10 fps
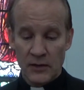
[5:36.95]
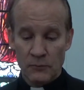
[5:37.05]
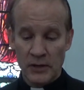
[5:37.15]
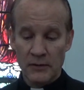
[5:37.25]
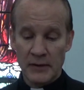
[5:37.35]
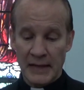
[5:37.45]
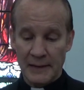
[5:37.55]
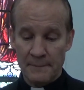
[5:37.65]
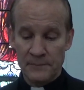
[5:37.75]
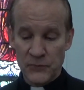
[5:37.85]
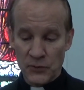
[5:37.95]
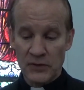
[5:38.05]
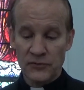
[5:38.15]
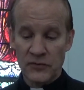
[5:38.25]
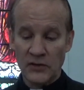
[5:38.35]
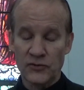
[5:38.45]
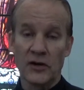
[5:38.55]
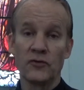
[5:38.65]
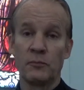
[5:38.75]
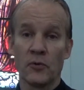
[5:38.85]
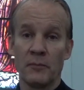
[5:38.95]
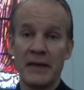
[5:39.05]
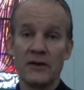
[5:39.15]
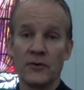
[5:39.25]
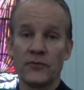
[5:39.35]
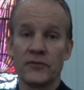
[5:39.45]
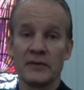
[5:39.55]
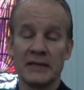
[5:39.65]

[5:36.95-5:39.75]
Well, during St. Charles Borromeo's